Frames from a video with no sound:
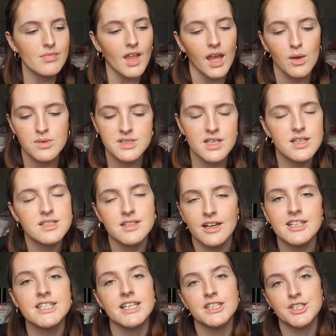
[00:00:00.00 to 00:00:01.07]
it was
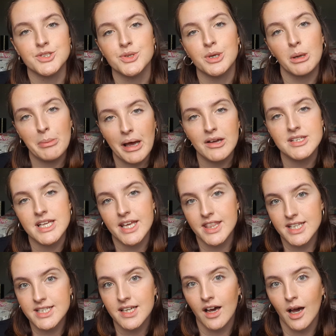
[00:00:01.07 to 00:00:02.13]
exciting to talk about it at
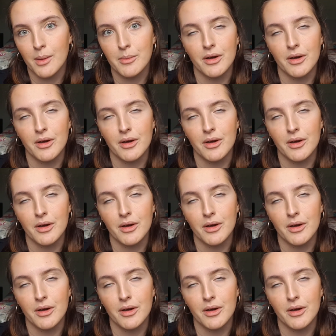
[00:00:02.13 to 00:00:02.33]
the time